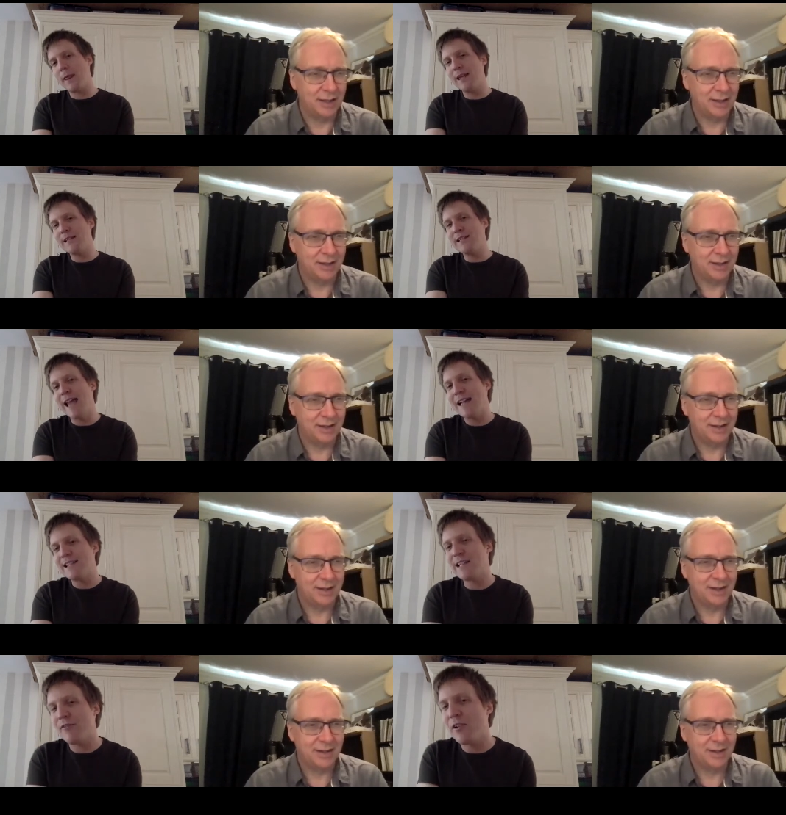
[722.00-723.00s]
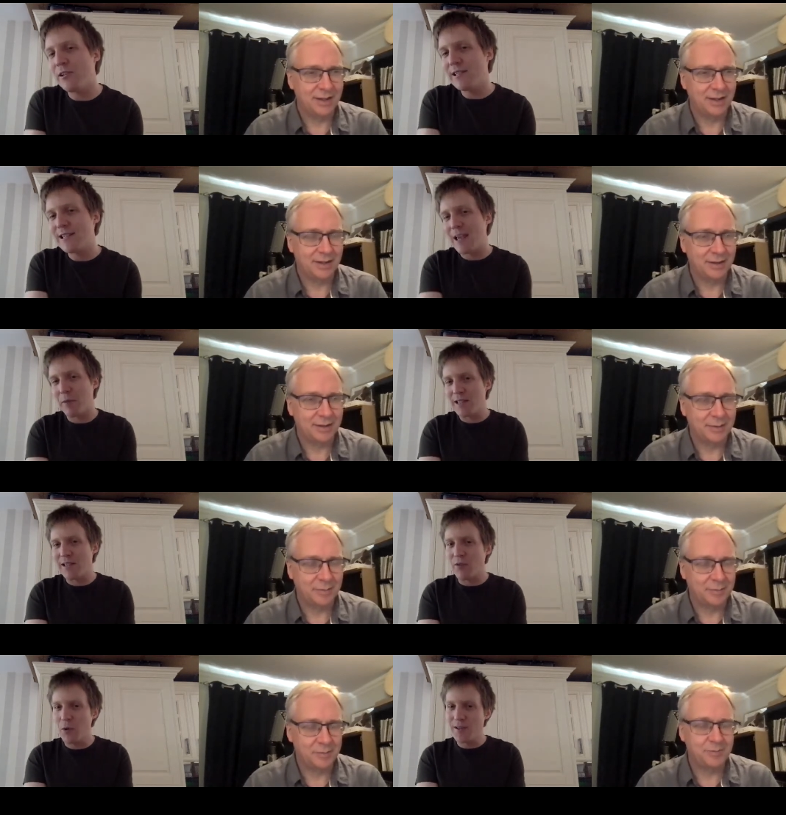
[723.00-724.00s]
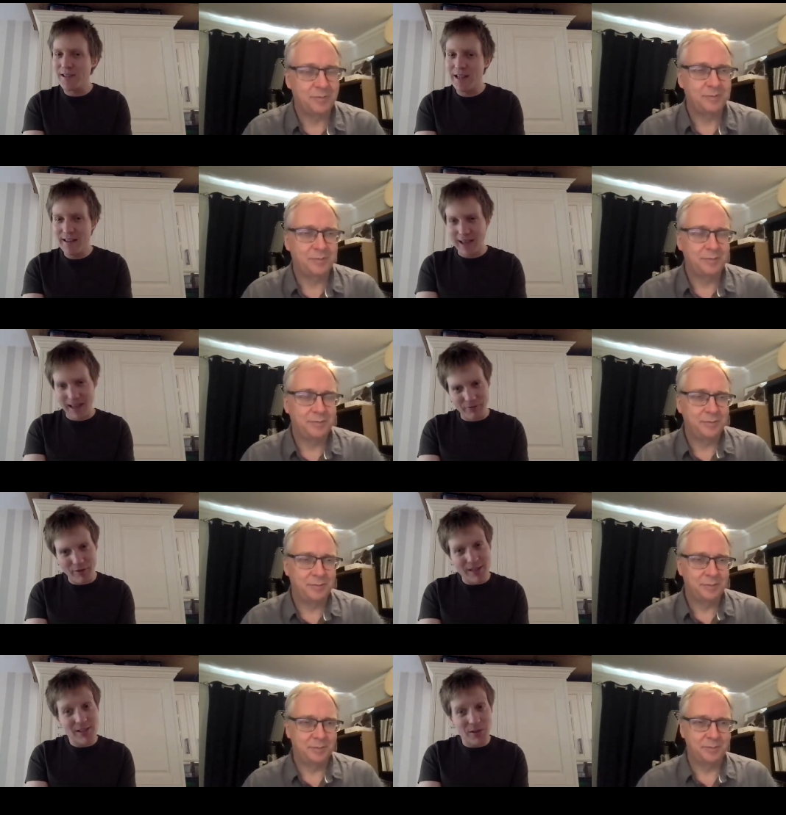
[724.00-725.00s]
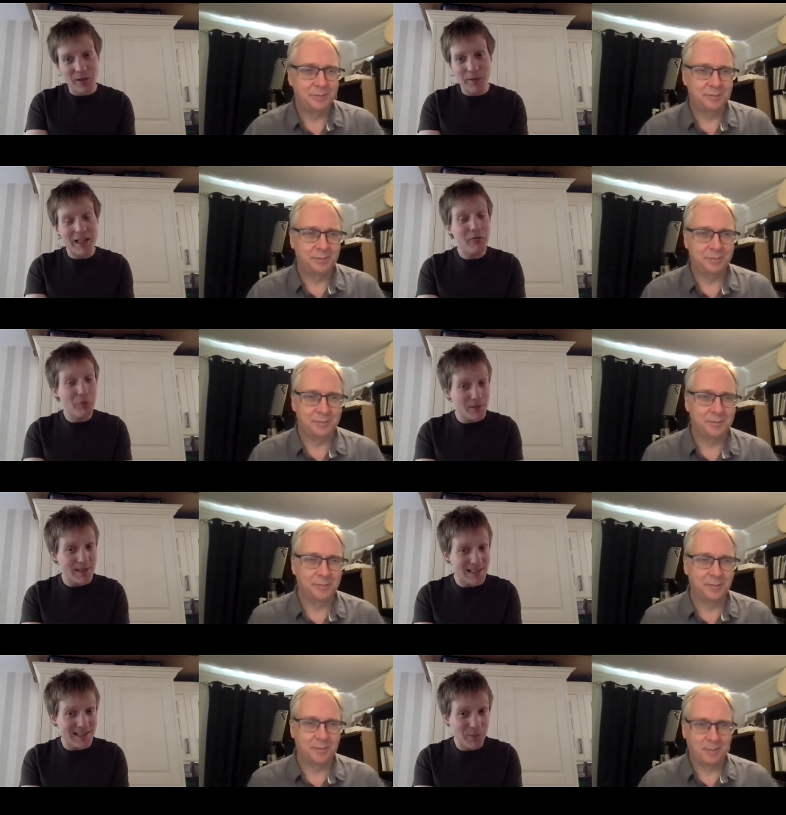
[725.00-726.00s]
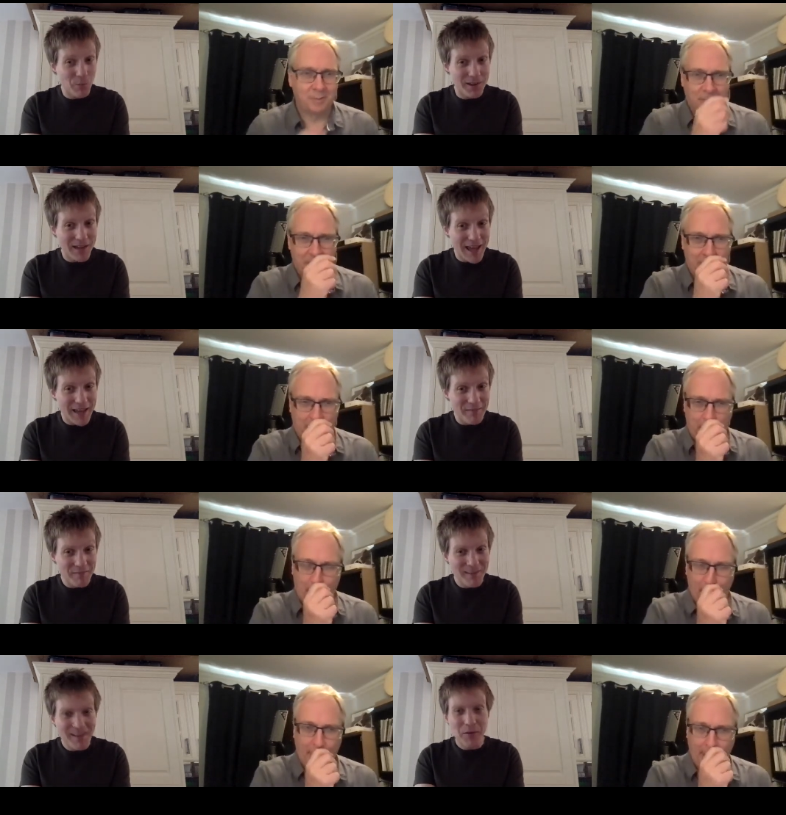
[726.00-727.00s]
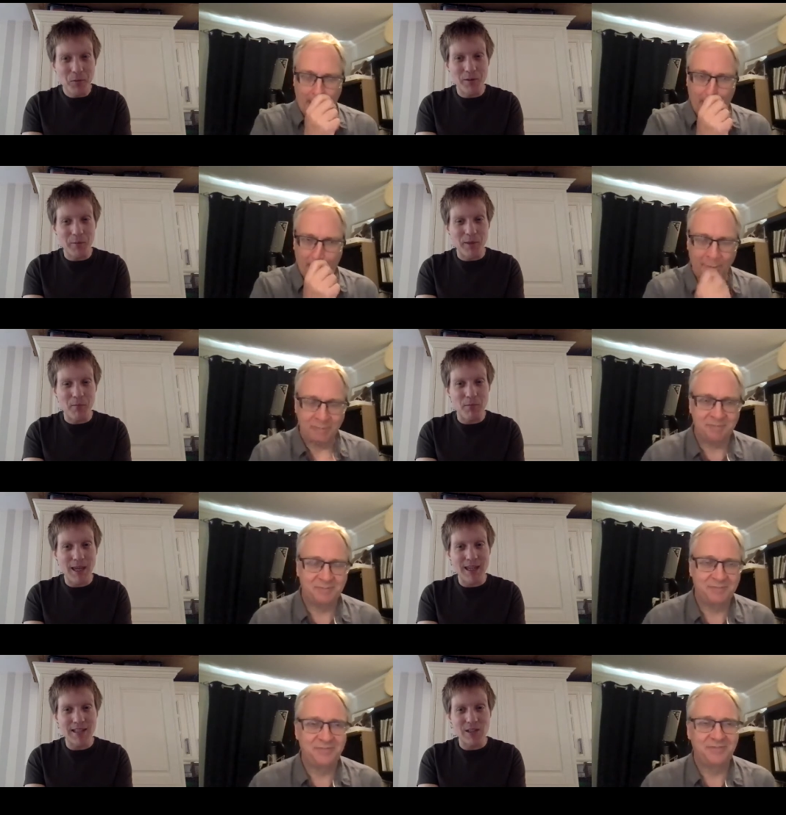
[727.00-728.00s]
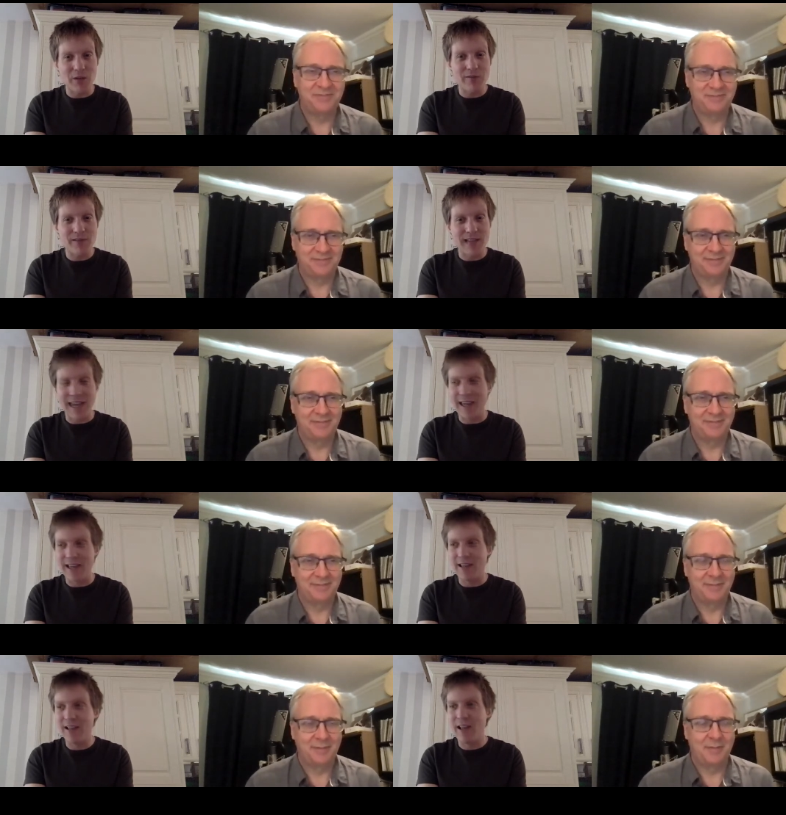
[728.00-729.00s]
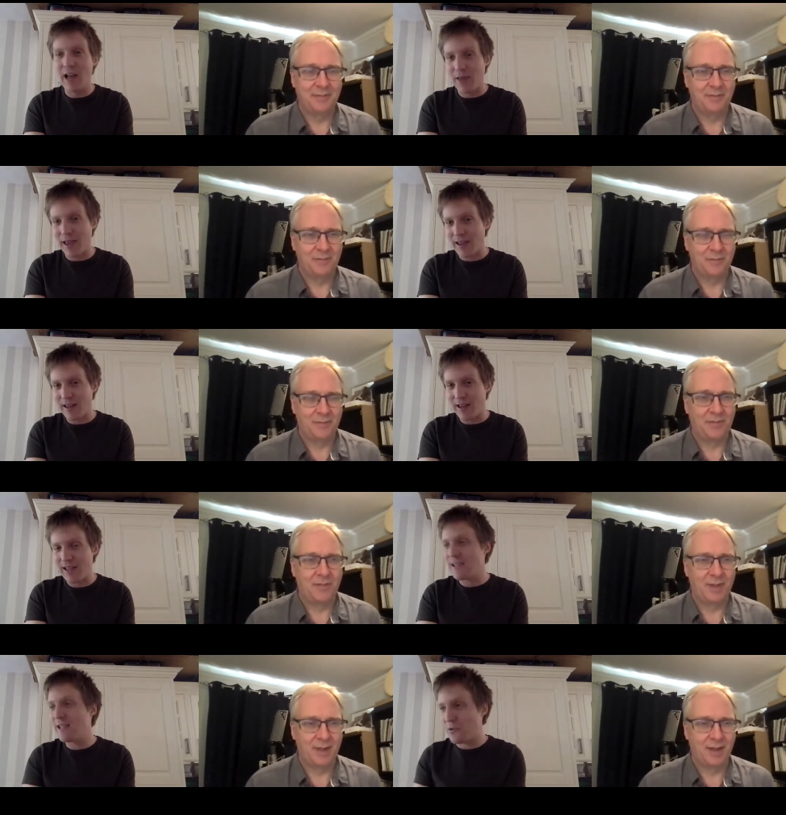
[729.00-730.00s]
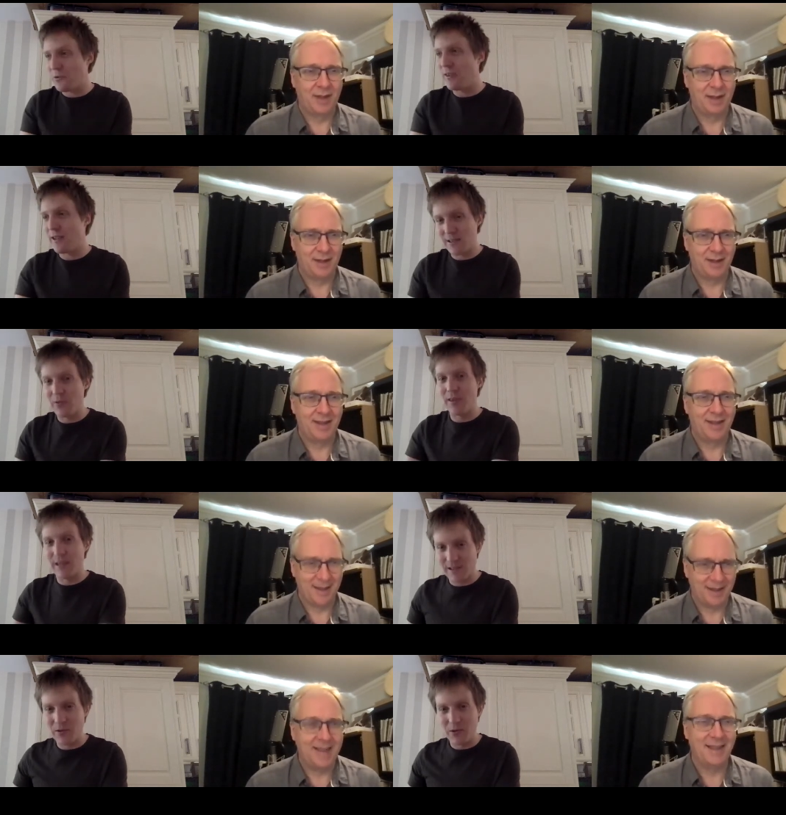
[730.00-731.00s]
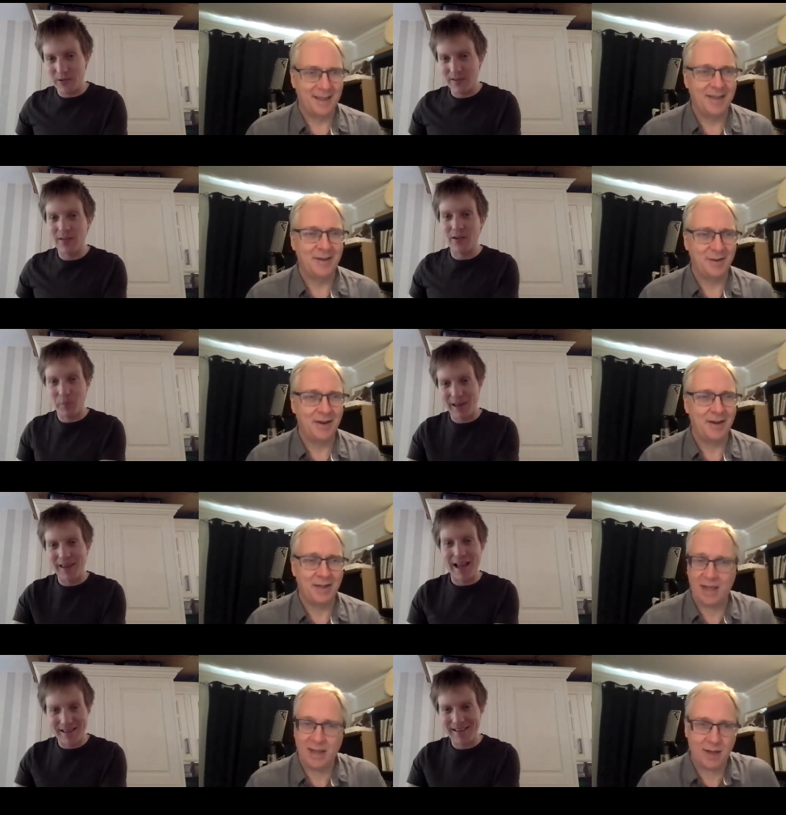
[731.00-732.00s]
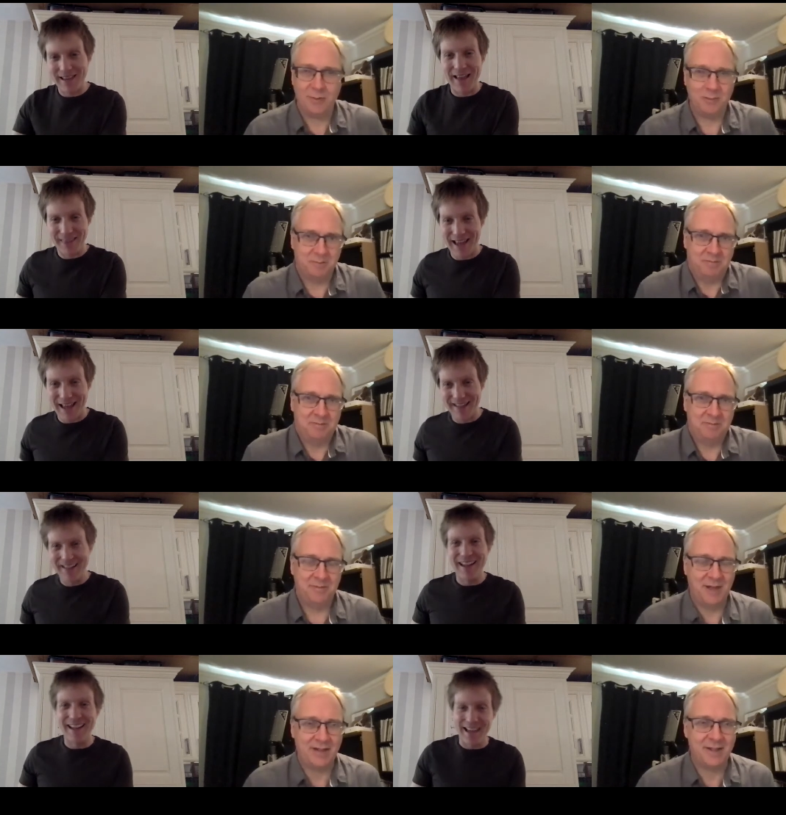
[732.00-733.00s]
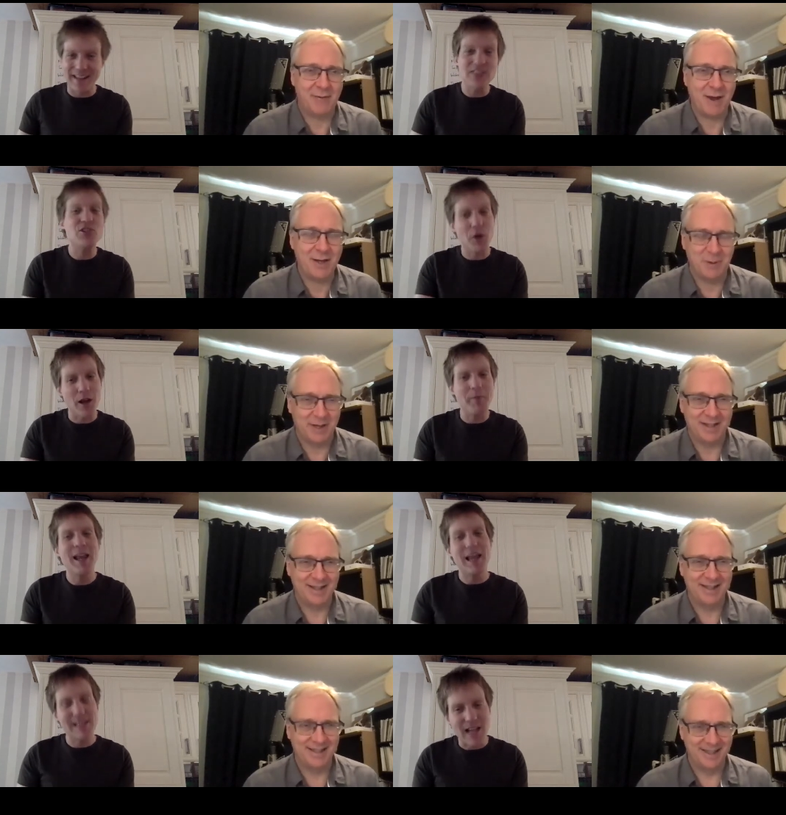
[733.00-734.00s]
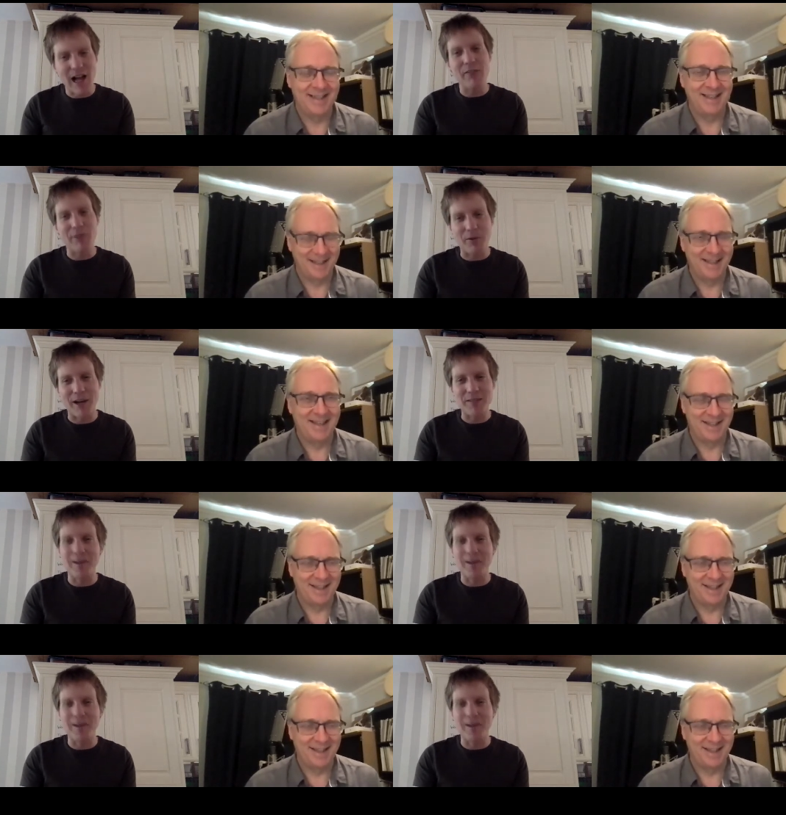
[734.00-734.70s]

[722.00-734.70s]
Speaker 1: it's yeah it's difficult to say because of course that first song that we did four seasons in one day yeah. would have been me sort of saying okay it's this chord and this chord and this chord you got to play that yeah. that that and then you know, it's kind of an arrangement